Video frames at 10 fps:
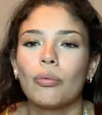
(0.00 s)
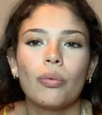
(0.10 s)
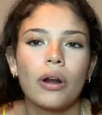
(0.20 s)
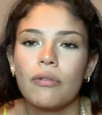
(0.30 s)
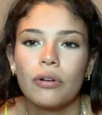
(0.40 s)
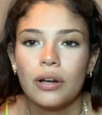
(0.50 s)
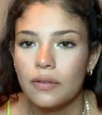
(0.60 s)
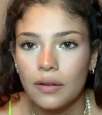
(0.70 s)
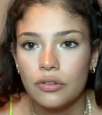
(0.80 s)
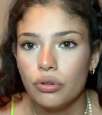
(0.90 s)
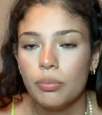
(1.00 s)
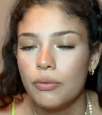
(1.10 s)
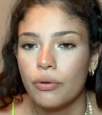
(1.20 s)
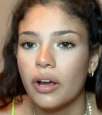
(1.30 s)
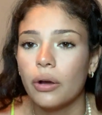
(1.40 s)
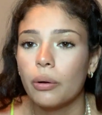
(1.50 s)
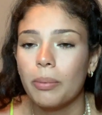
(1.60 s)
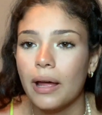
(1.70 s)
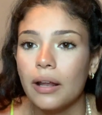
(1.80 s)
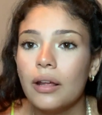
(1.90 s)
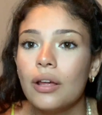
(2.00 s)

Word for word: whatever it is i do before i go to bed